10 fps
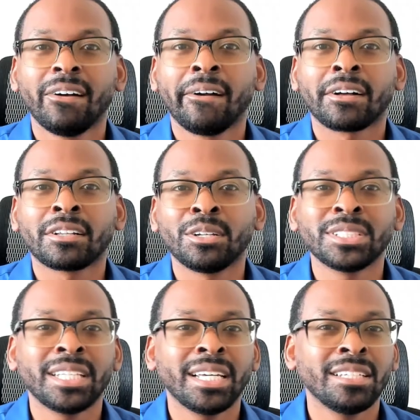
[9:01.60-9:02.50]

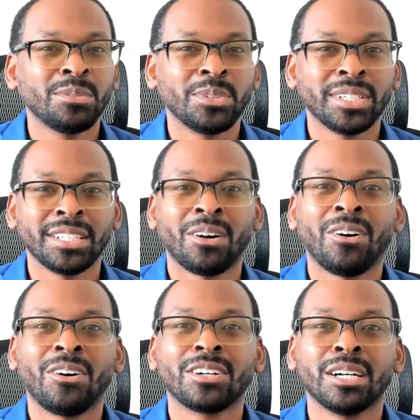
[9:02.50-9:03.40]
Closing day is when it
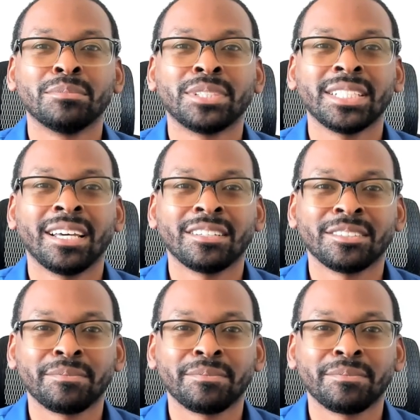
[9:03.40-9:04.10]
all comes together.